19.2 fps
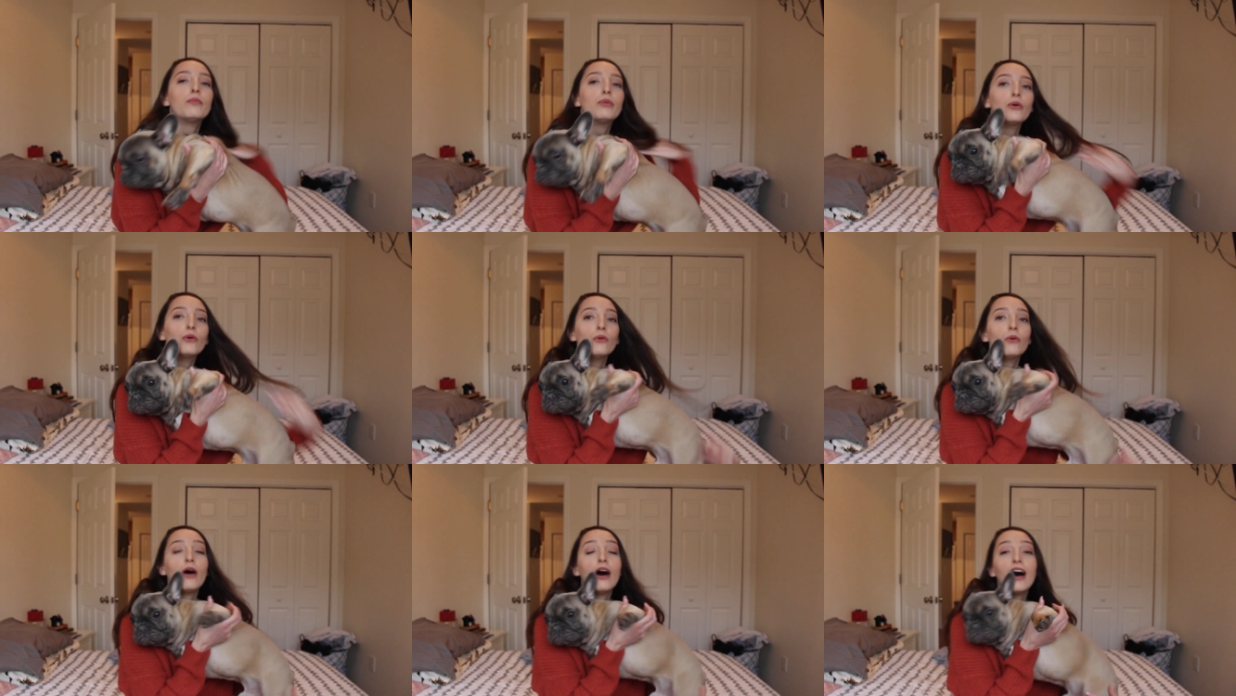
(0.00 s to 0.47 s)

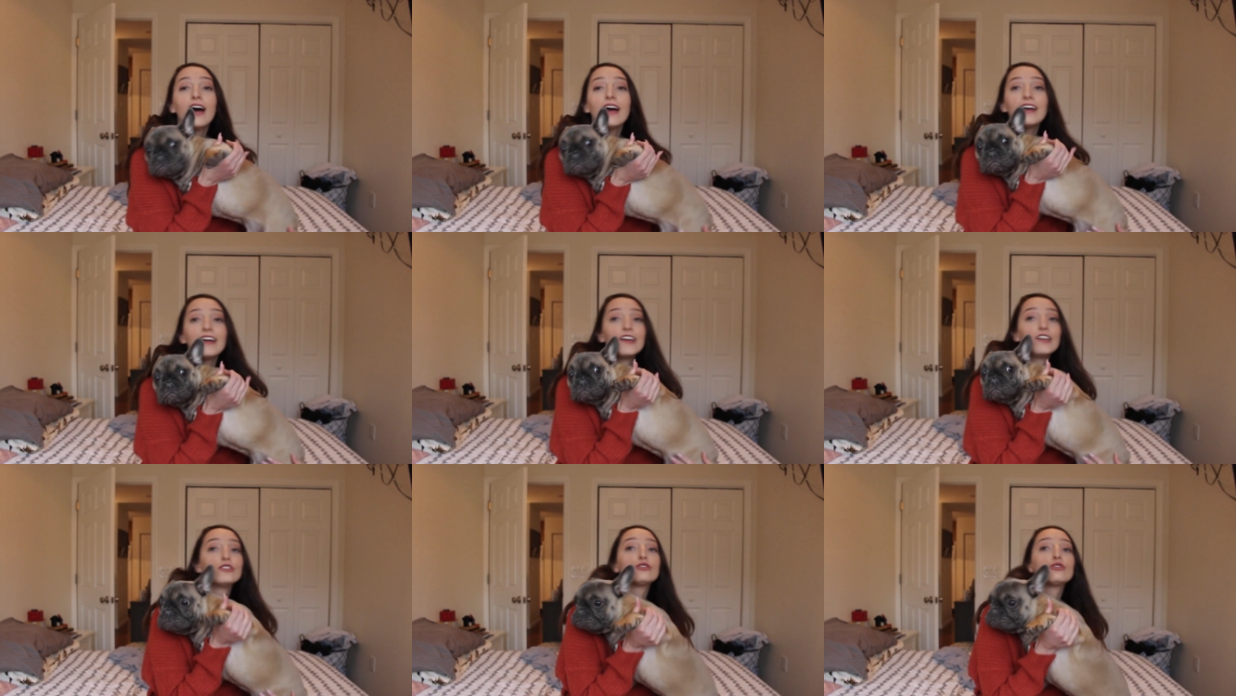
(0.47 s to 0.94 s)

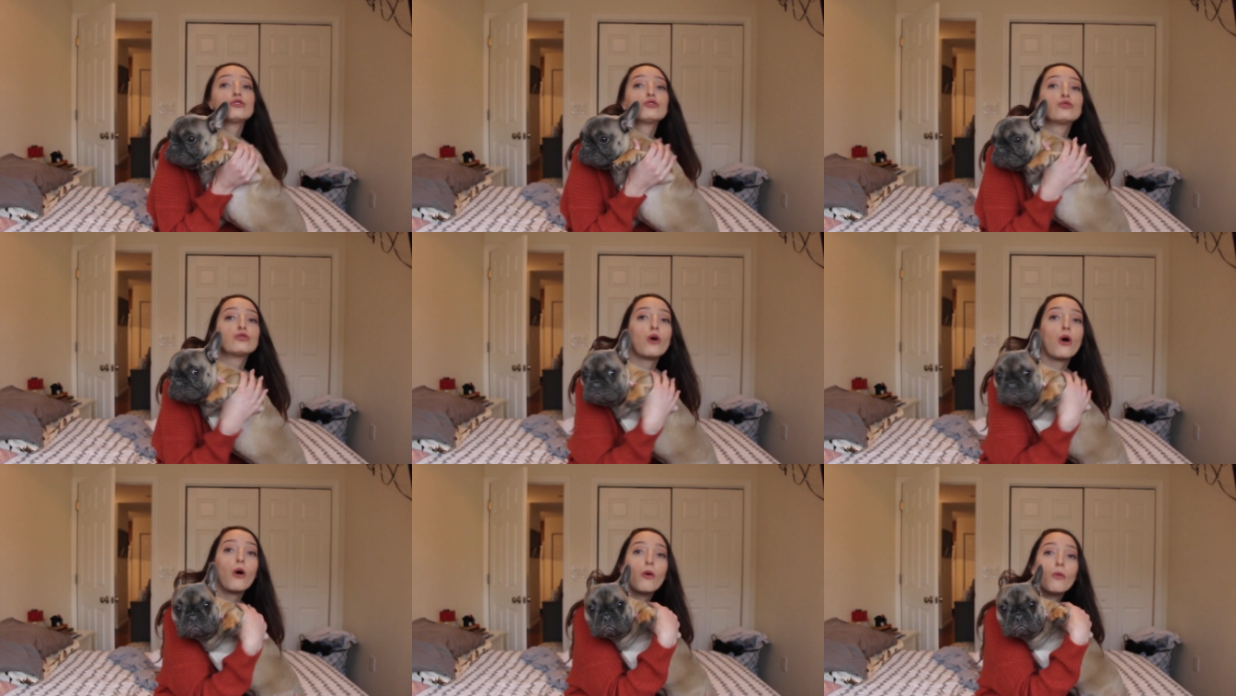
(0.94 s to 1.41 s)
Pua is
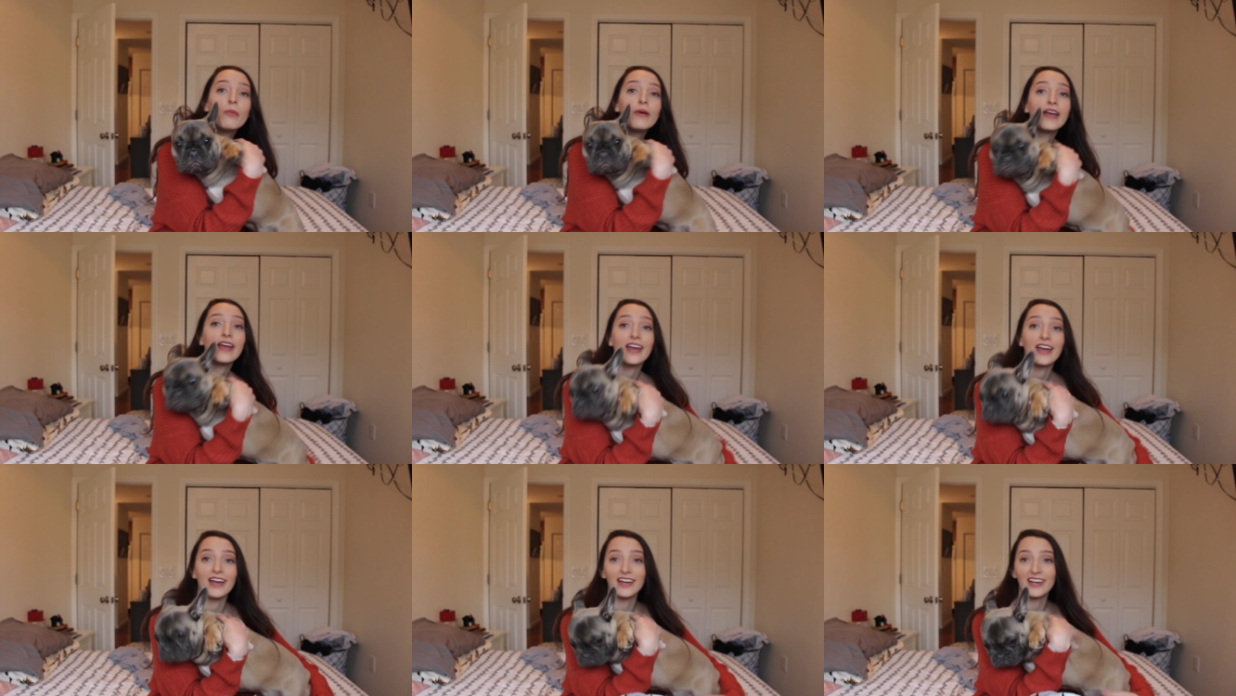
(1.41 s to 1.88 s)
so
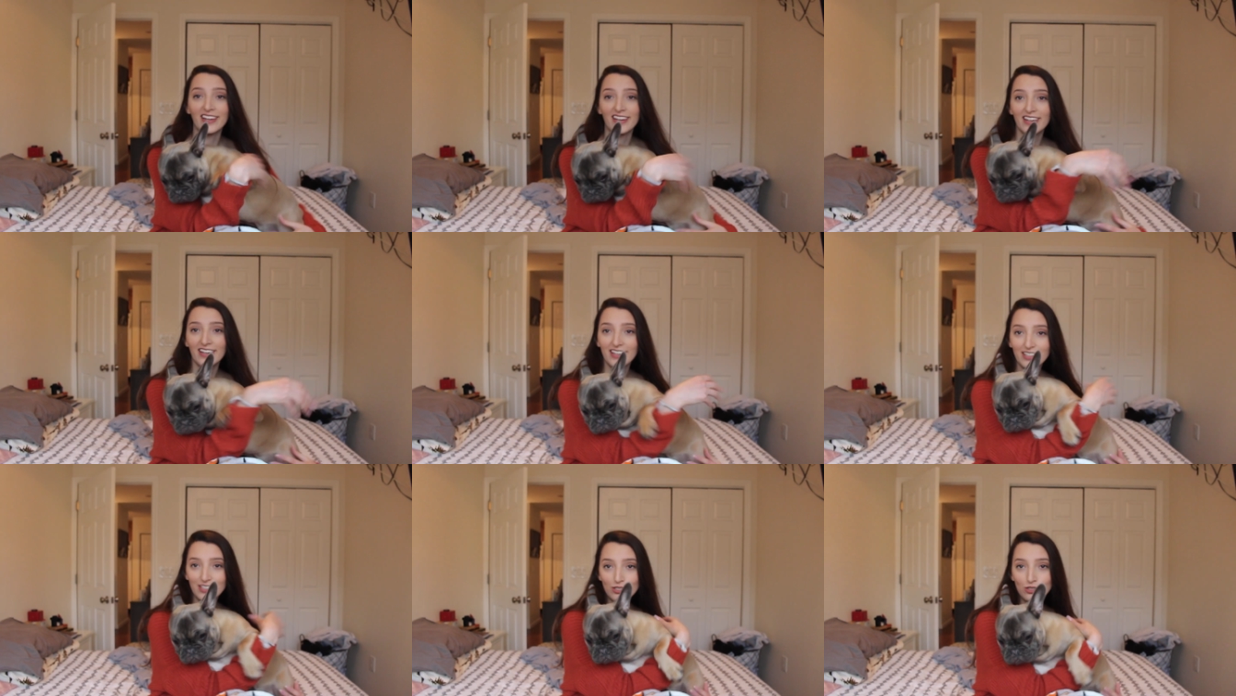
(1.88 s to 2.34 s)
big,
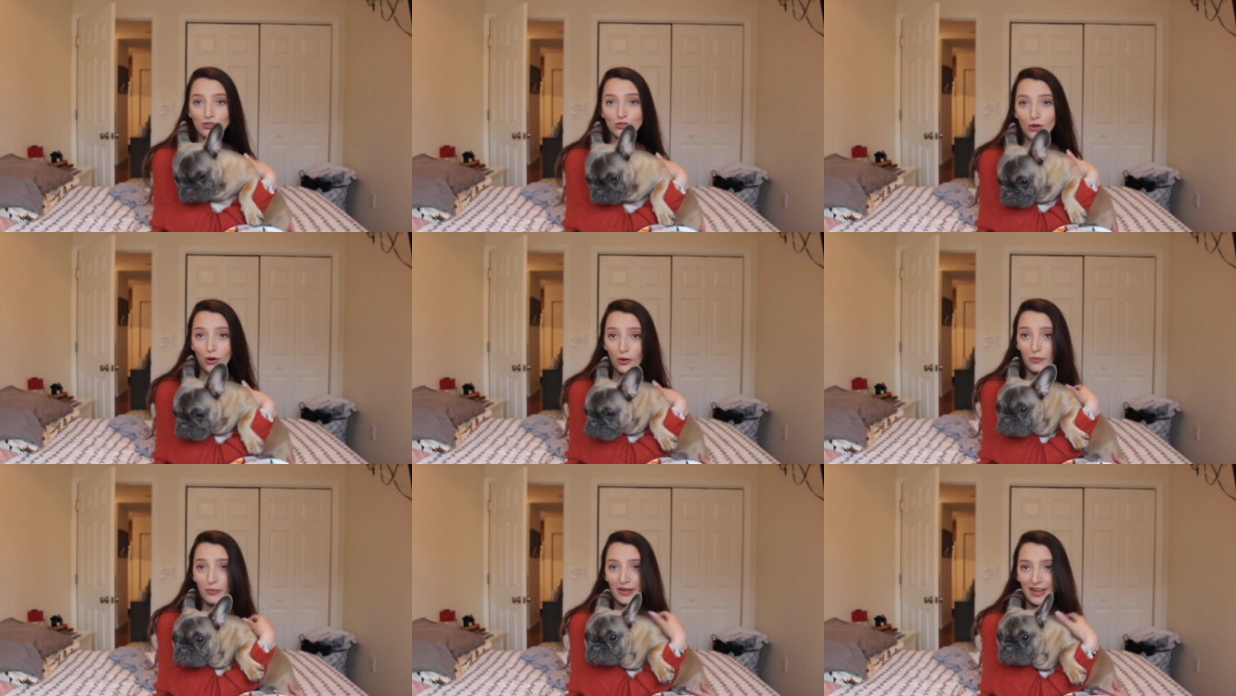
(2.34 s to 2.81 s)

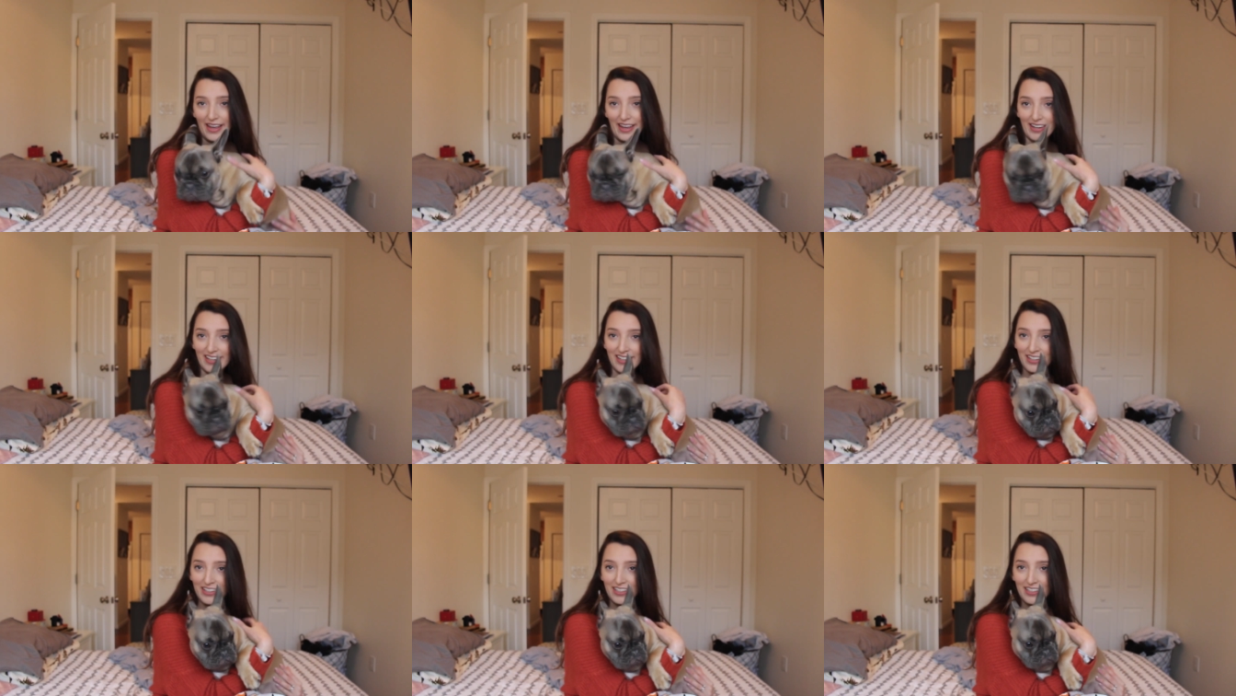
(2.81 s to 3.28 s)
so
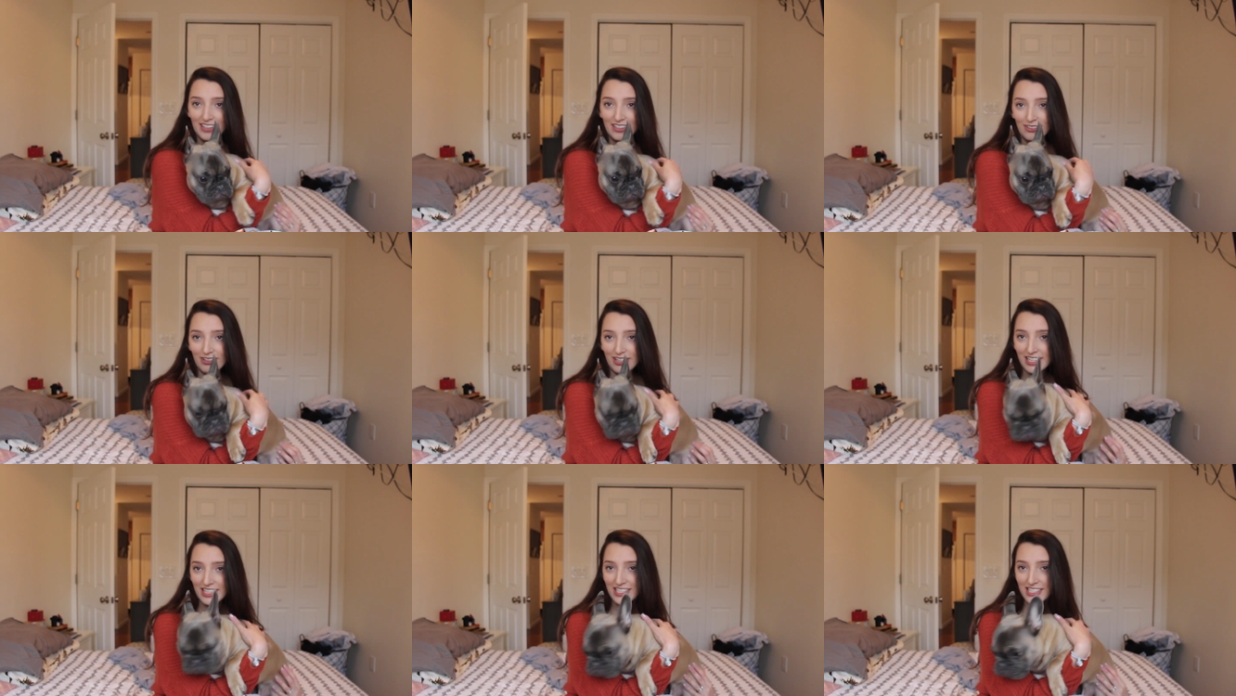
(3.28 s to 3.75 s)
big.
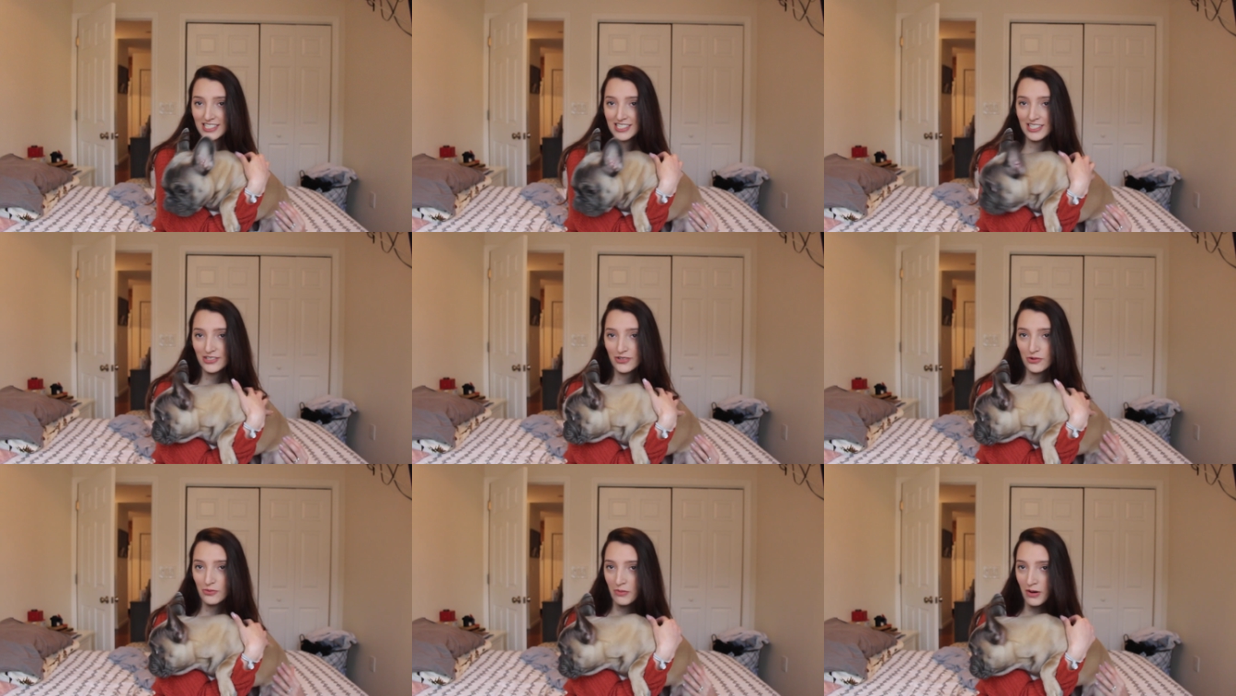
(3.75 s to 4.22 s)
Look at this
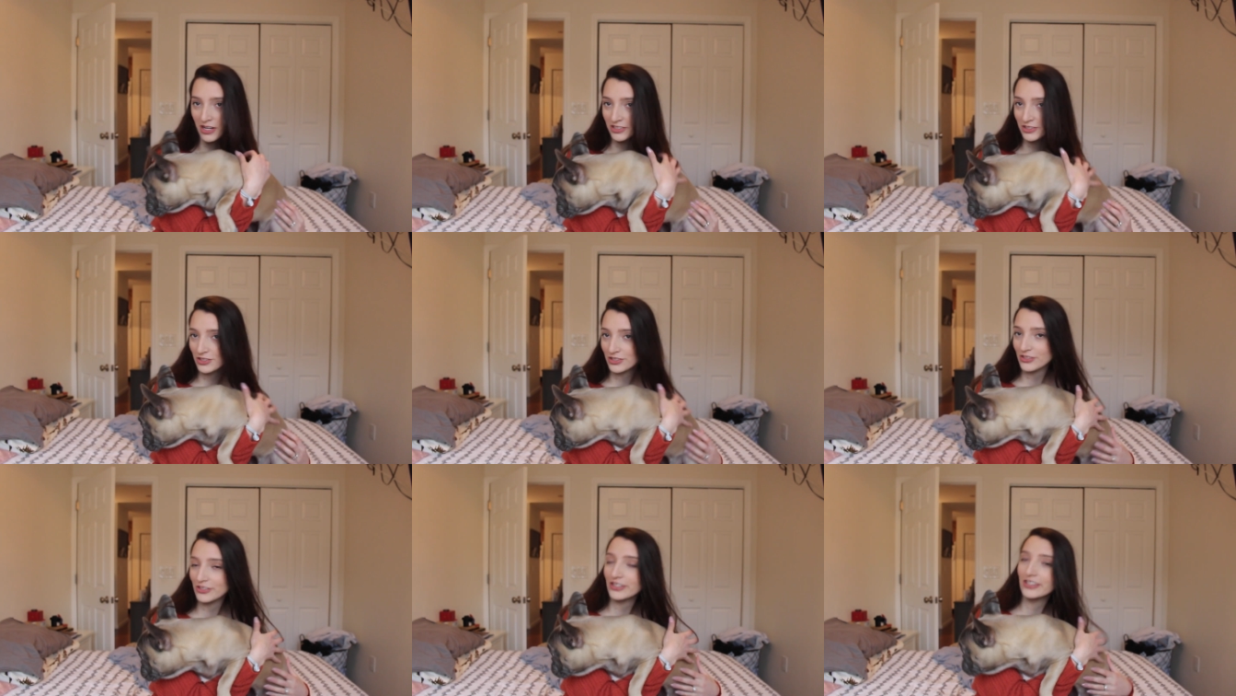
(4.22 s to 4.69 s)
little
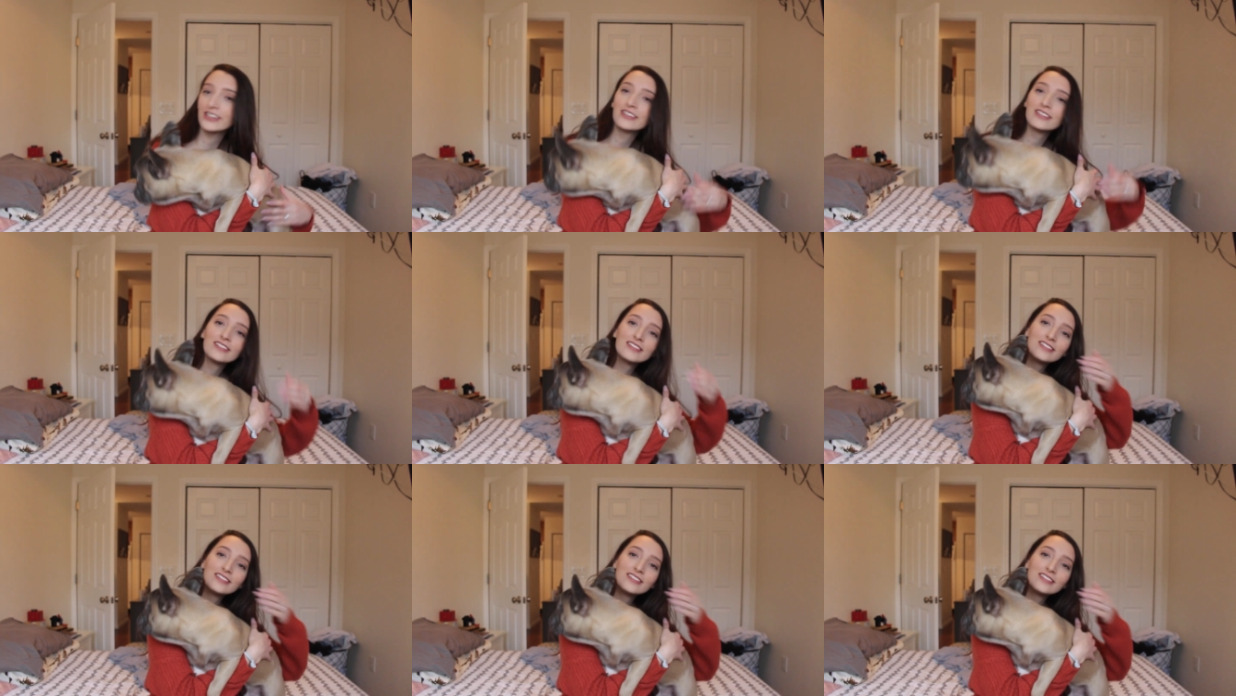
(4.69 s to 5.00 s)
monster.